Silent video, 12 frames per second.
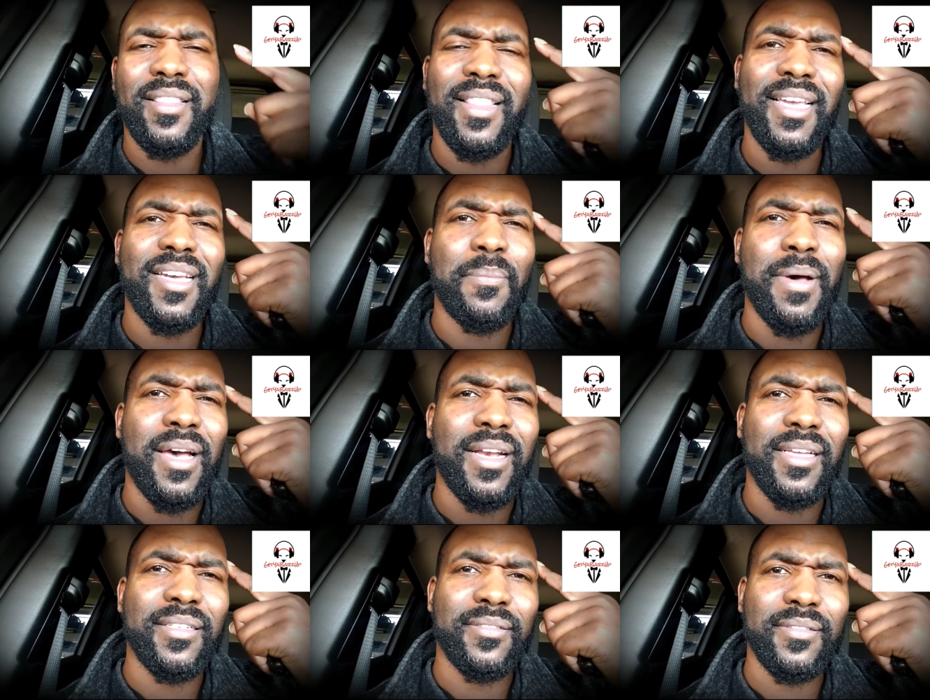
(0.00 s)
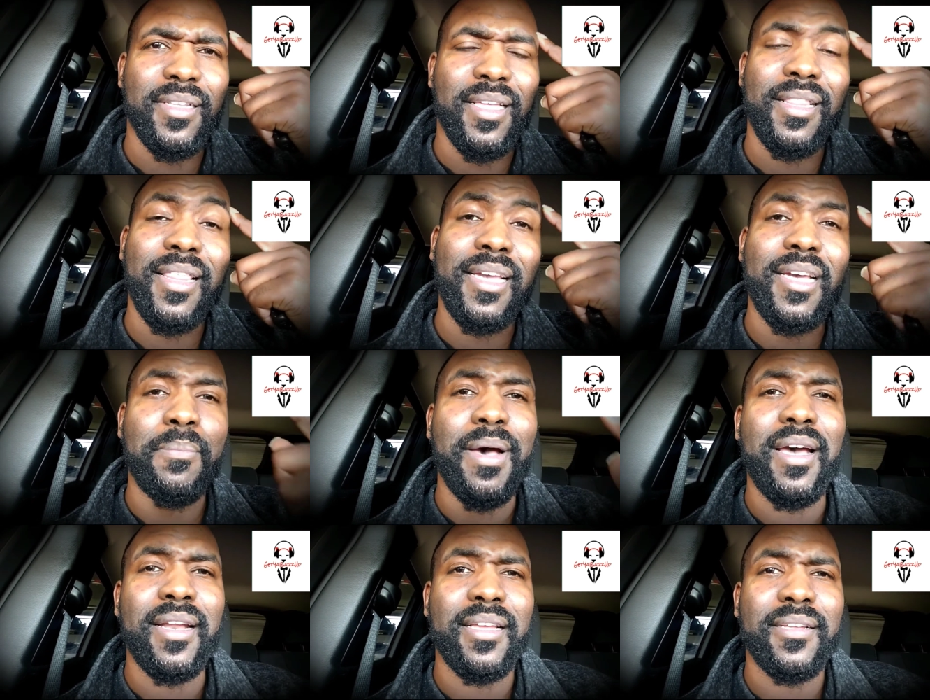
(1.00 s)
Think about it. Think
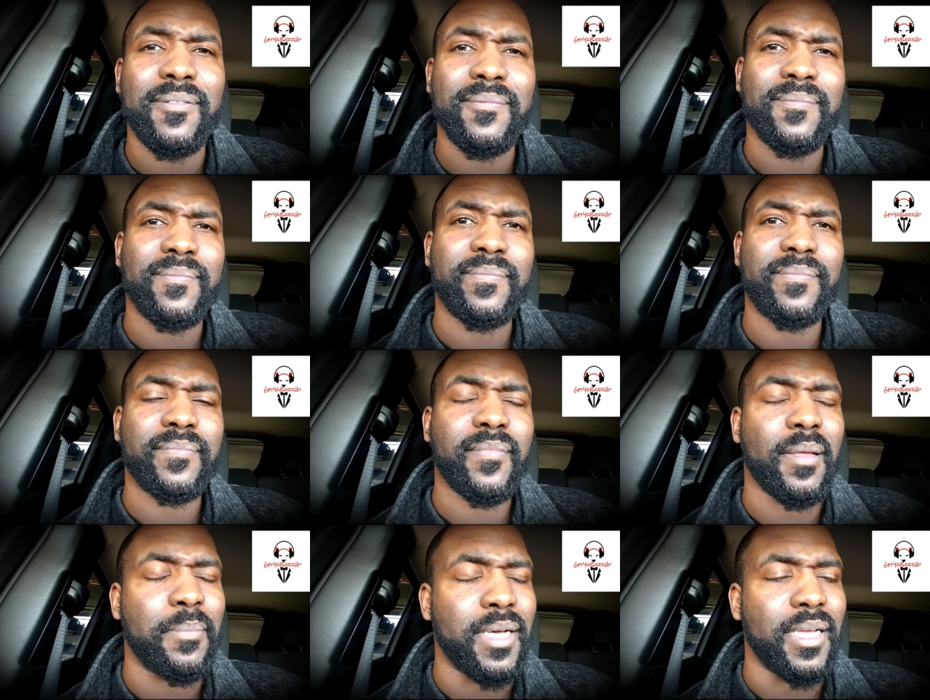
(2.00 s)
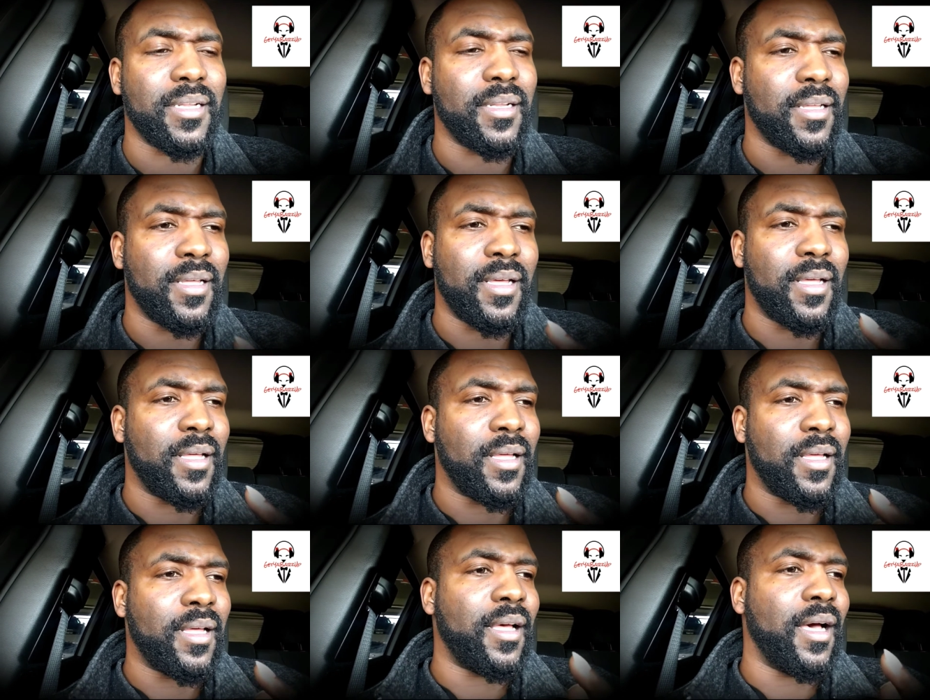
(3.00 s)
about it. But
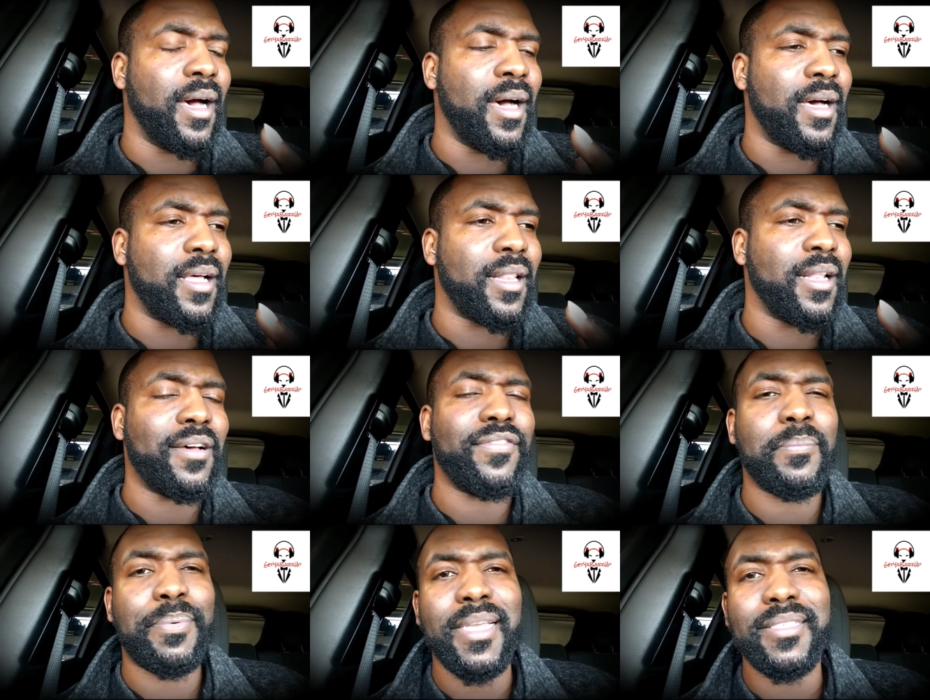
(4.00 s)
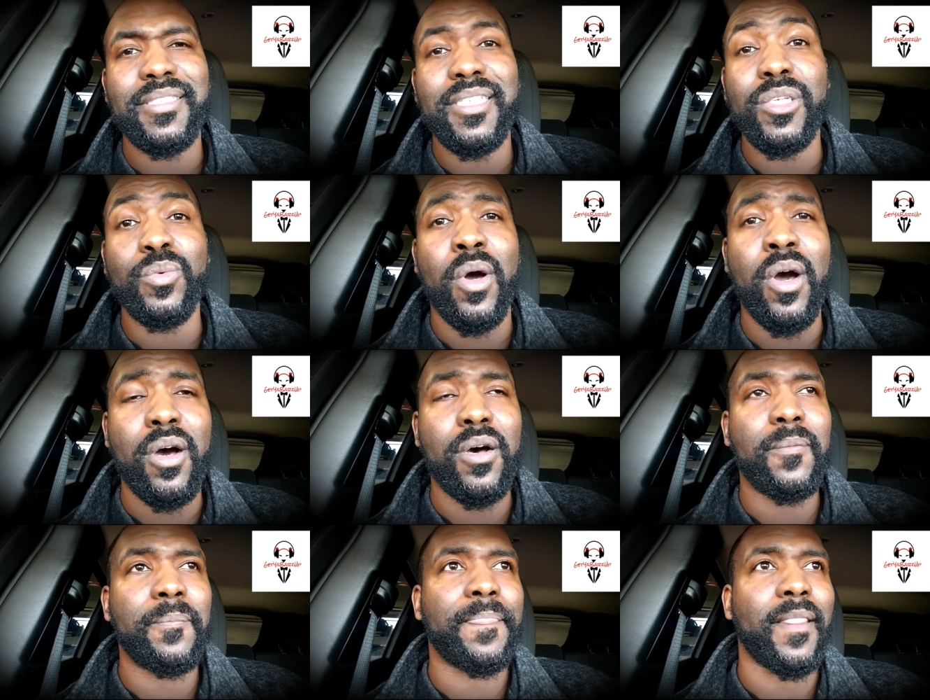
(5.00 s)
love and peace to you
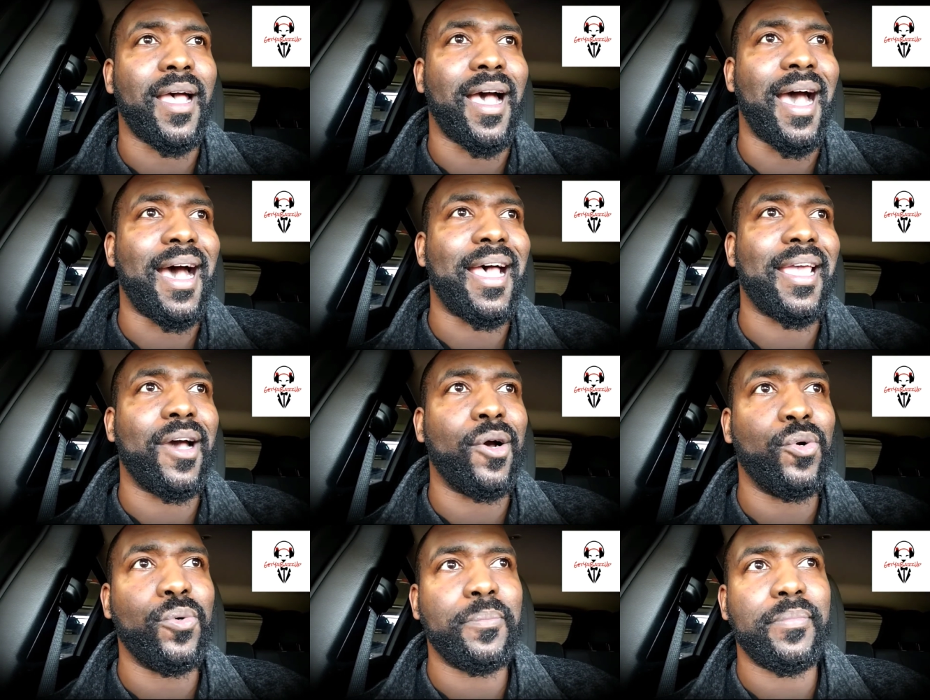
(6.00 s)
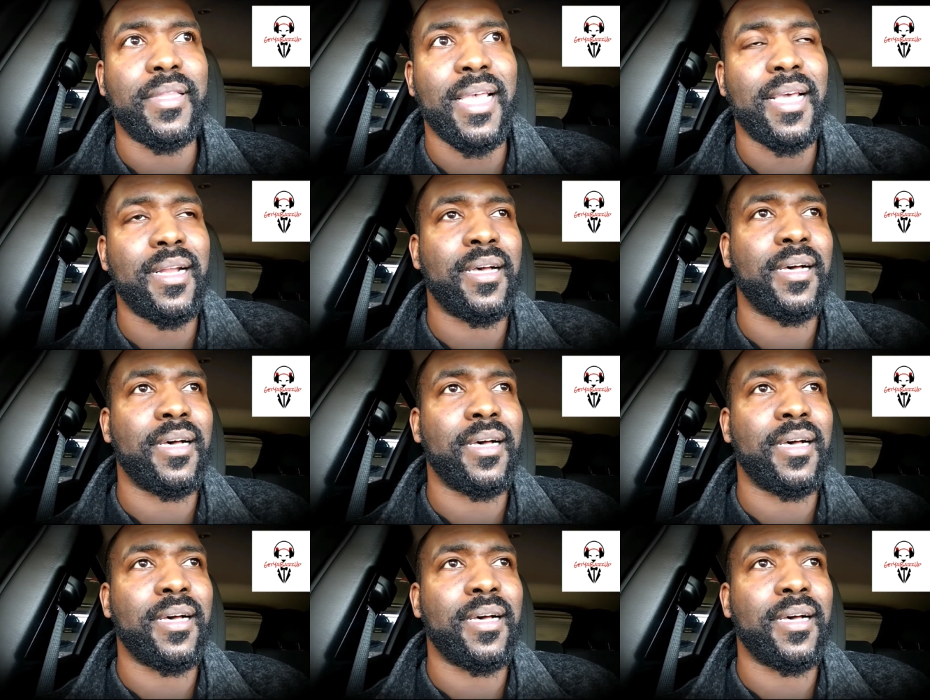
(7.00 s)
all. I hope that